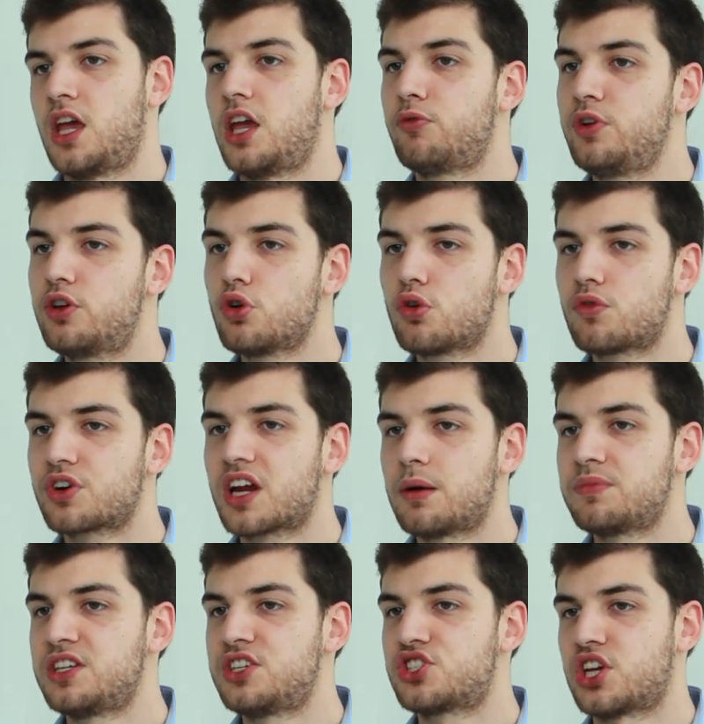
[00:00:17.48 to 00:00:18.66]
If we could
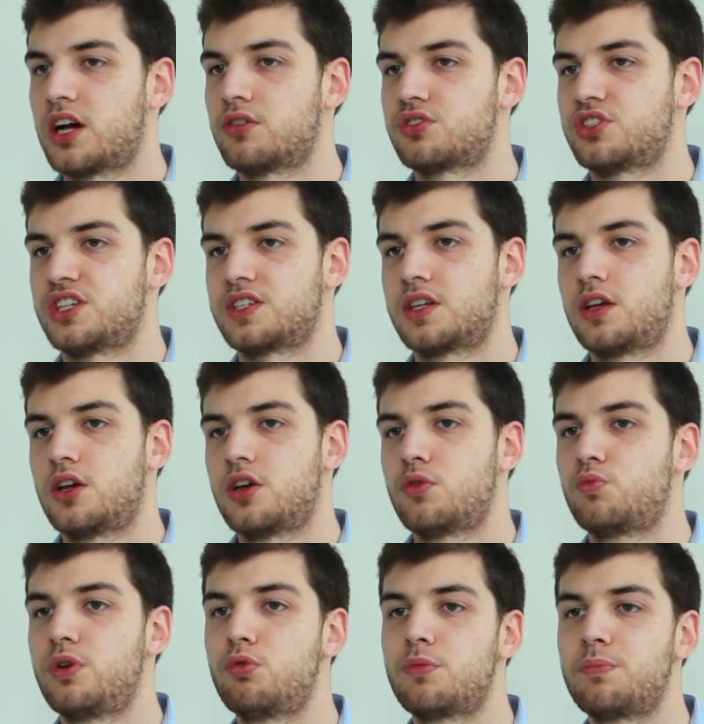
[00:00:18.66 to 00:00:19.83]
overcome these challenges,
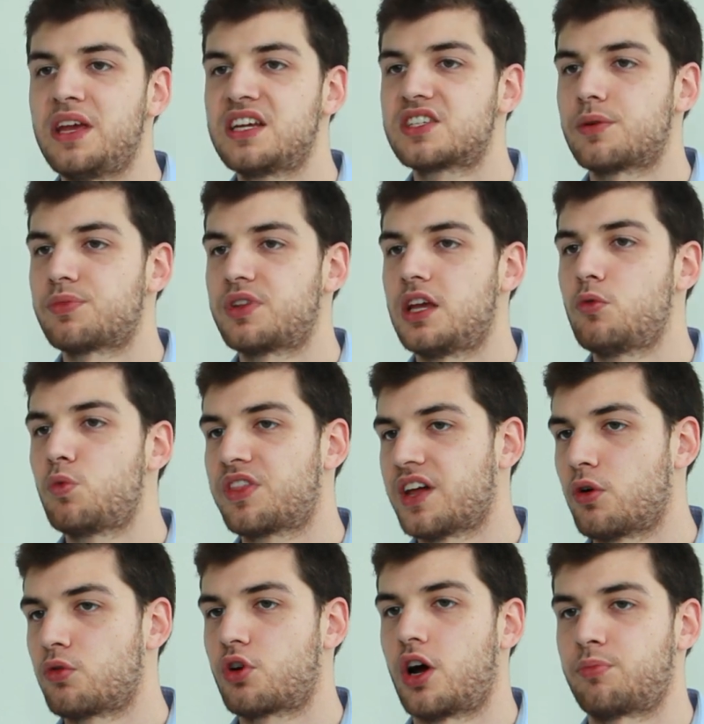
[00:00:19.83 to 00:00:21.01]
we would make something
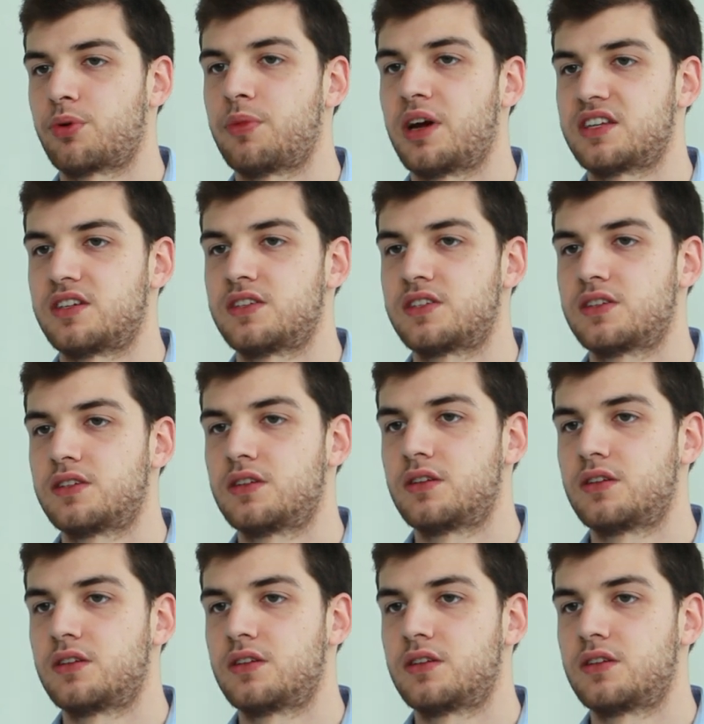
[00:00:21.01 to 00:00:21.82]
without compromises.